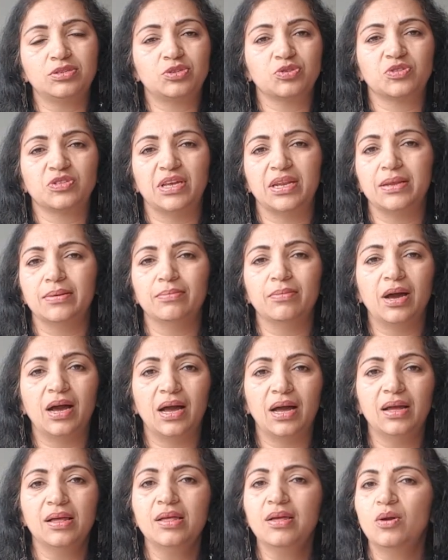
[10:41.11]
to
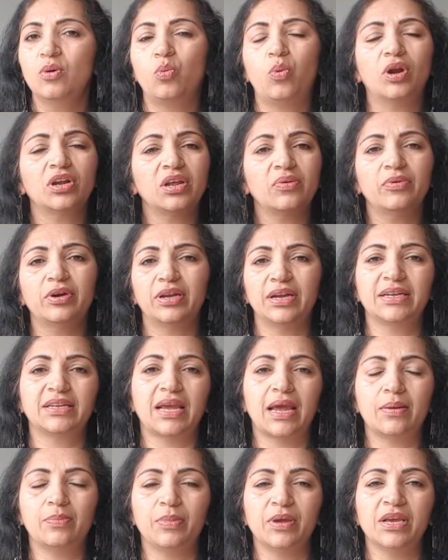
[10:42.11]
cinema, whatever it
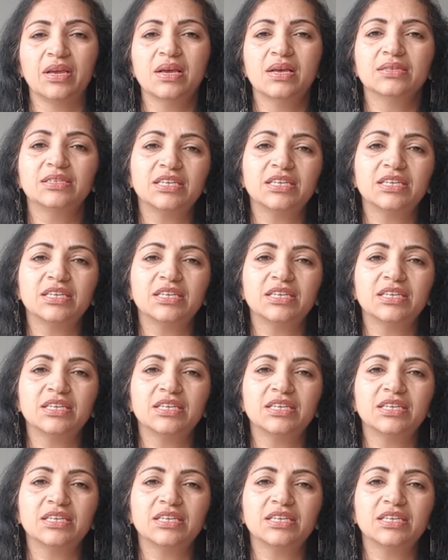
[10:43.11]
can be.